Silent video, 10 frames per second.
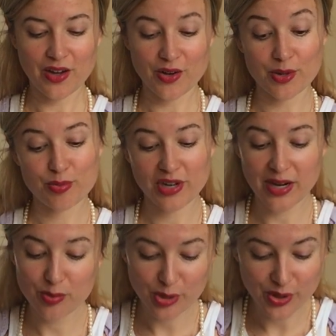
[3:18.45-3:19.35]
or
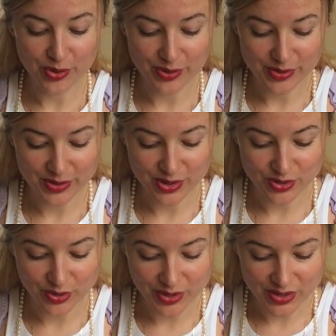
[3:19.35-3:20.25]
prayer pose, which is
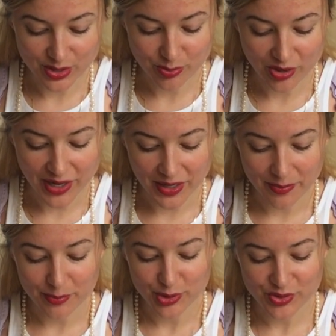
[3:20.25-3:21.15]
known as the
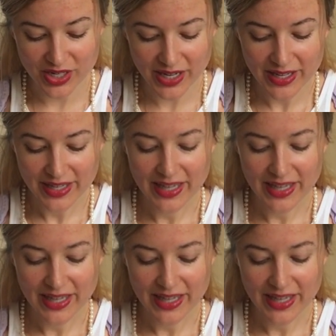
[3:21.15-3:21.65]
Pranam Mudra.